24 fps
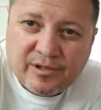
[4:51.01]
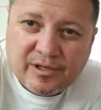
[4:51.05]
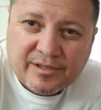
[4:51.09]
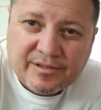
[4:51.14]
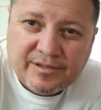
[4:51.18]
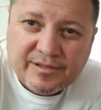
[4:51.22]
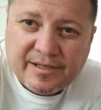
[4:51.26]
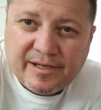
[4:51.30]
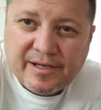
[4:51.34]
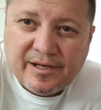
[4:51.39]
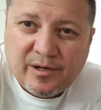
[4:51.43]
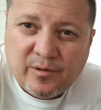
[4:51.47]
Like
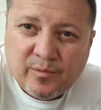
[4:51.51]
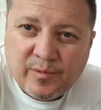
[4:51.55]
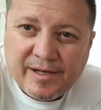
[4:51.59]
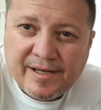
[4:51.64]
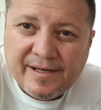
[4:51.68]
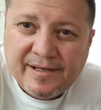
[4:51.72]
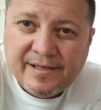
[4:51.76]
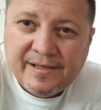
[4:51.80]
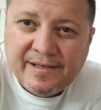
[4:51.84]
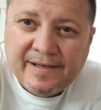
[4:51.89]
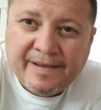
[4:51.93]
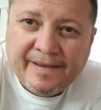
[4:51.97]
today I
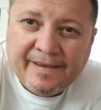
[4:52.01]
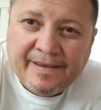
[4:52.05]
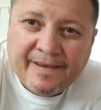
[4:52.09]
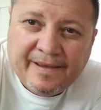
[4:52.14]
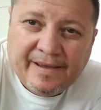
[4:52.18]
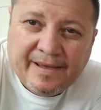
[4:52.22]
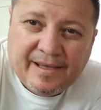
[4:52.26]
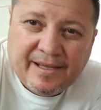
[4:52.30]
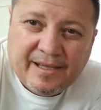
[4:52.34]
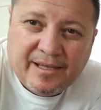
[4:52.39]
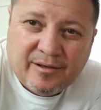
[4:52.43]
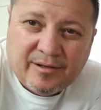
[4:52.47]
went,
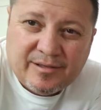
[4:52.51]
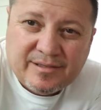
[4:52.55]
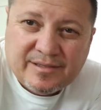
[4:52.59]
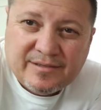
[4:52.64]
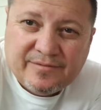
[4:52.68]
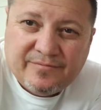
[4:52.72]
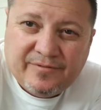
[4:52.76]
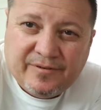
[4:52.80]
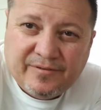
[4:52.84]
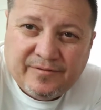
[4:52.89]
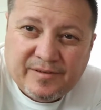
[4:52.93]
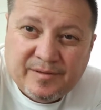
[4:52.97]
there
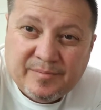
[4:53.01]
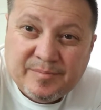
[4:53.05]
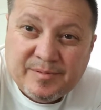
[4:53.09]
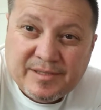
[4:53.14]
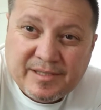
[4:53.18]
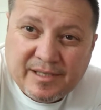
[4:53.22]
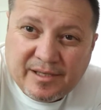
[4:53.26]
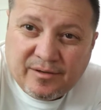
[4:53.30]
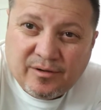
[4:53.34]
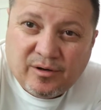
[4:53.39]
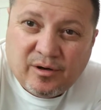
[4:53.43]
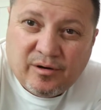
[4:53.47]
was
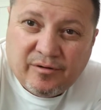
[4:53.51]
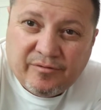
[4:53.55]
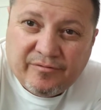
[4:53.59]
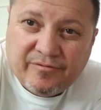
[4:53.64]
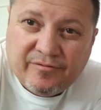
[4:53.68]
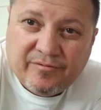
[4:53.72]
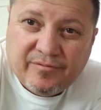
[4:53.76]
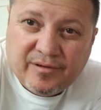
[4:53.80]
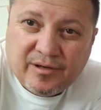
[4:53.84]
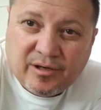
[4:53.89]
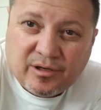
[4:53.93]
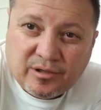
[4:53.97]
50% off
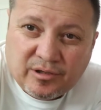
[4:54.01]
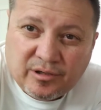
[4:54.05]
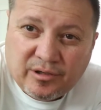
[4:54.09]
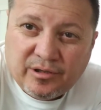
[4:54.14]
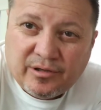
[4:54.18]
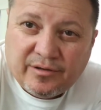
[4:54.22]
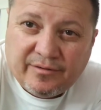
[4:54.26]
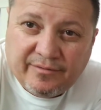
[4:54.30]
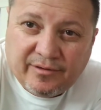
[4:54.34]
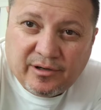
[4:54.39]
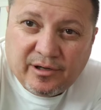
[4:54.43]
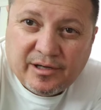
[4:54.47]
on a
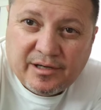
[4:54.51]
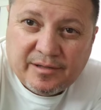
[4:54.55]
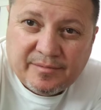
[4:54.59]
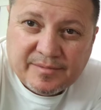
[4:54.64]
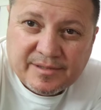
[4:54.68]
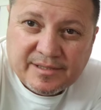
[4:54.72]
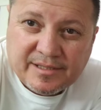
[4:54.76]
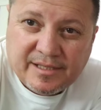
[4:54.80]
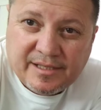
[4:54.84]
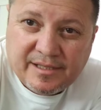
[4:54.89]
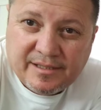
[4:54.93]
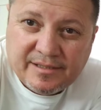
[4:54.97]
lot of
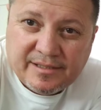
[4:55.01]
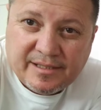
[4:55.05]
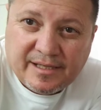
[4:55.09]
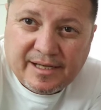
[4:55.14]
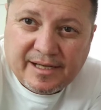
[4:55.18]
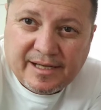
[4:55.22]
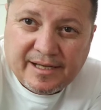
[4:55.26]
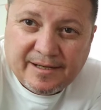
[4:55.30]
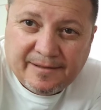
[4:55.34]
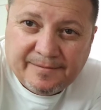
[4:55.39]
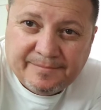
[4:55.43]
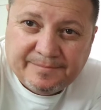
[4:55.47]
items there
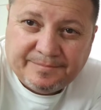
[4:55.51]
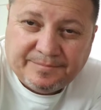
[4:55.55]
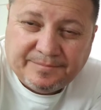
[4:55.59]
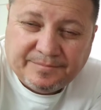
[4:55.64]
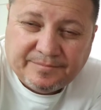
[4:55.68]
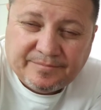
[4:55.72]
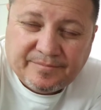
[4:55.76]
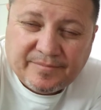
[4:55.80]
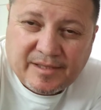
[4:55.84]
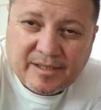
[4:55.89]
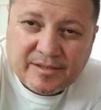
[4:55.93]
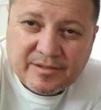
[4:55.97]
today.
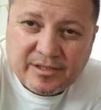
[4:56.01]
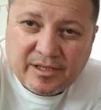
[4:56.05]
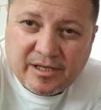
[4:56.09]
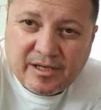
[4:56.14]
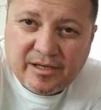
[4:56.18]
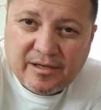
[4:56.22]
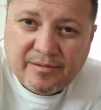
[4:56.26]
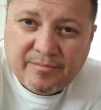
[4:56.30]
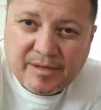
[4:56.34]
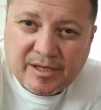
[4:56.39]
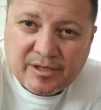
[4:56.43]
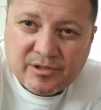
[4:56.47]
So
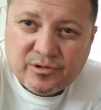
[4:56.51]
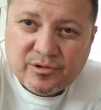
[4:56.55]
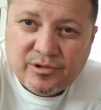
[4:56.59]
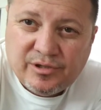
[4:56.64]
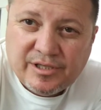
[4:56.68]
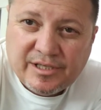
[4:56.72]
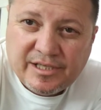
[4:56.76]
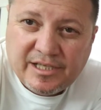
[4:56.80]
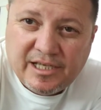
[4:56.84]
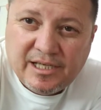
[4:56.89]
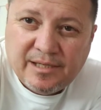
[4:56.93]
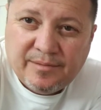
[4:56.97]
make sure
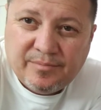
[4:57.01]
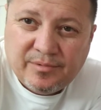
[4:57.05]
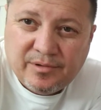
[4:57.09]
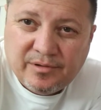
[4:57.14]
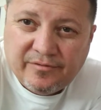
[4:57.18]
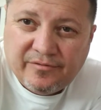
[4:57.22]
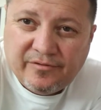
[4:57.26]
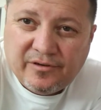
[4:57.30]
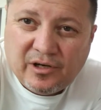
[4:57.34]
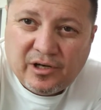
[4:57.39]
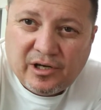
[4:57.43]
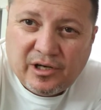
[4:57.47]

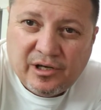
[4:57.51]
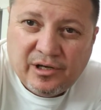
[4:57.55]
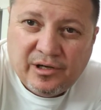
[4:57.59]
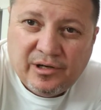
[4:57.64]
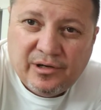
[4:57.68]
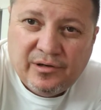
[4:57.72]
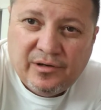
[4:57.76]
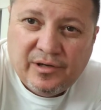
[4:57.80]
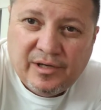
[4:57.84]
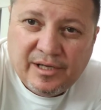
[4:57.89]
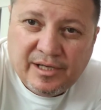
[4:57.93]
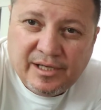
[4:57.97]
you
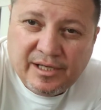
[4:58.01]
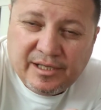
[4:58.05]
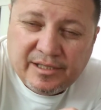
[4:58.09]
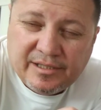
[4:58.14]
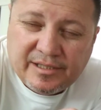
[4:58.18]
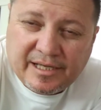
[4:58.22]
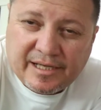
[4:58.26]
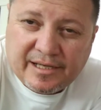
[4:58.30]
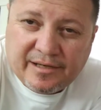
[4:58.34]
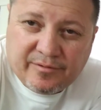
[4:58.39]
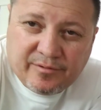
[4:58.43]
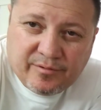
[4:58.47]
follow,
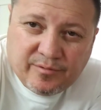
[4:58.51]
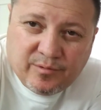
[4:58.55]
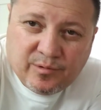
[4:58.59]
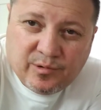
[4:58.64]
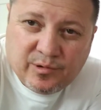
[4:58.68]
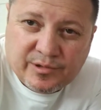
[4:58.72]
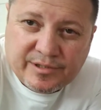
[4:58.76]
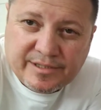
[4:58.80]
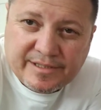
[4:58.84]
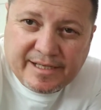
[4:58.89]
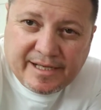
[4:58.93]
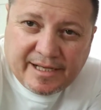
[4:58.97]
take your
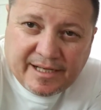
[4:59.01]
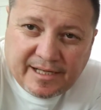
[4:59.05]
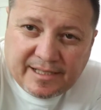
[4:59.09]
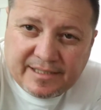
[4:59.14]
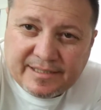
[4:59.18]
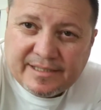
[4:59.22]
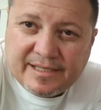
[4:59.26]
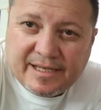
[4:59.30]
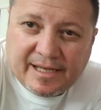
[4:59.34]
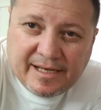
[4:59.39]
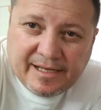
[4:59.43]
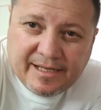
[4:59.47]
rewards card,
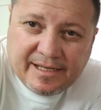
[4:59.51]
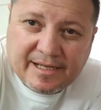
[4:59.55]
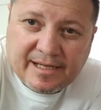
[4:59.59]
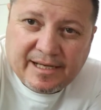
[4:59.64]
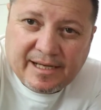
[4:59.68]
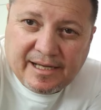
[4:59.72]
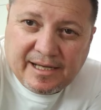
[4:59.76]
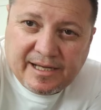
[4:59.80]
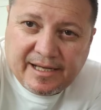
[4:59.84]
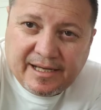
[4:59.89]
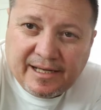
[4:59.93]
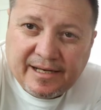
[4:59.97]
scan your
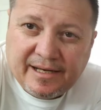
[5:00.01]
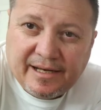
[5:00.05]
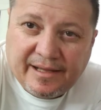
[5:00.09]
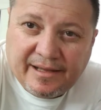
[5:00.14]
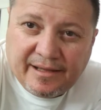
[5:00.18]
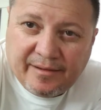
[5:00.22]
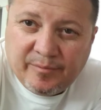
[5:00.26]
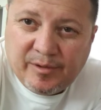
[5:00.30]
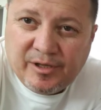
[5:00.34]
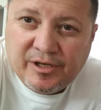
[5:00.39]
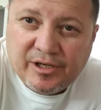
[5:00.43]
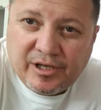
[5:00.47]
card, and
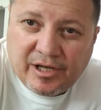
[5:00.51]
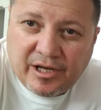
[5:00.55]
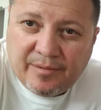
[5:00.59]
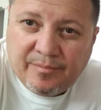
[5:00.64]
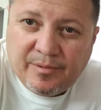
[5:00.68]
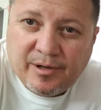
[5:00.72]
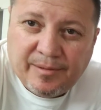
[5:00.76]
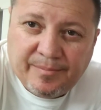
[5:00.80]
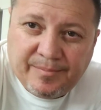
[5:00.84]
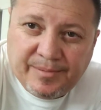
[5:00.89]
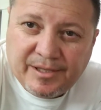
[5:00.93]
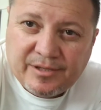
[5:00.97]
then when you go
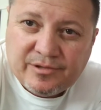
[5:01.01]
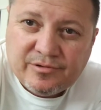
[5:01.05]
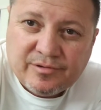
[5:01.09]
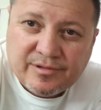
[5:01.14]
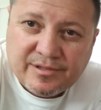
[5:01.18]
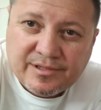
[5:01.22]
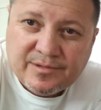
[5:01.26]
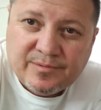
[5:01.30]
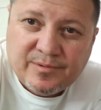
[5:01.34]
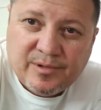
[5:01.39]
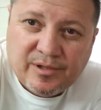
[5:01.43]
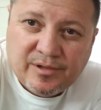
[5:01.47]
buy petrol
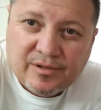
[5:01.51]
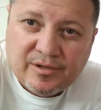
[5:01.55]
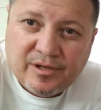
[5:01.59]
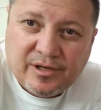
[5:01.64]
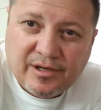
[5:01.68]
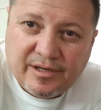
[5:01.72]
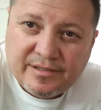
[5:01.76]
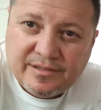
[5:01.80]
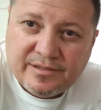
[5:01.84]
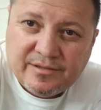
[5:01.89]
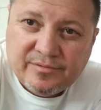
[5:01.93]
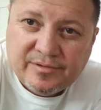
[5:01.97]
as well,
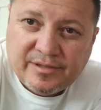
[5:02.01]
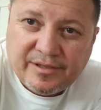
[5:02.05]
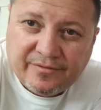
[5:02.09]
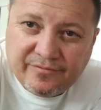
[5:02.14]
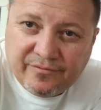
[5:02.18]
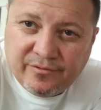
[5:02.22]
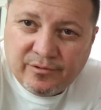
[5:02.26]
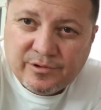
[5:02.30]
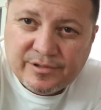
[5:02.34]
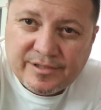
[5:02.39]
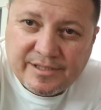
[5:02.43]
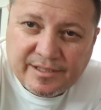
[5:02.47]
guys, you'll
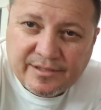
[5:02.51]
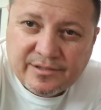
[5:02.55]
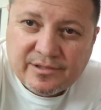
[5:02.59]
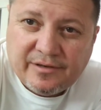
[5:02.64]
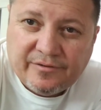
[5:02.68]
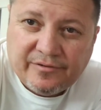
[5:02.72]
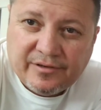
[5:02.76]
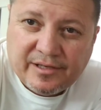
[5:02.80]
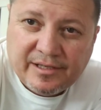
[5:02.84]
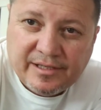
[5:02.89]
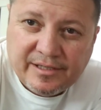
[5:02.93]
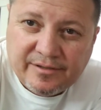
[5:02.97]
get 4 cents
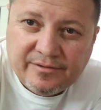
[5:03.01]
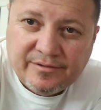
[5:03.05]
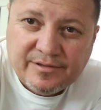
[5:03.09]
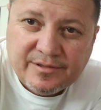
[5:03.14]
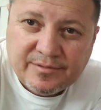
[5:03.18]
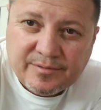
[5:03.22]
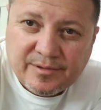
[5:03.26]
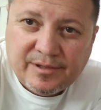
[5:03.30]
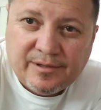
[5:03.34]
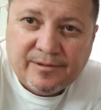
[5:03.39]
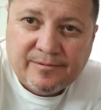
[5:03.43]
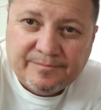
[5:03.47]
off a litre
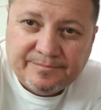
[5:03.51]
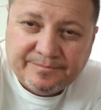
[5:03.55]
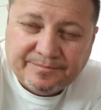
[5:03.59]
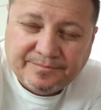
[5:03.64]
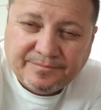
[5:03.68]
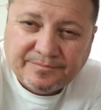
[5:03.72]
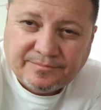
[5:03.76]
as well.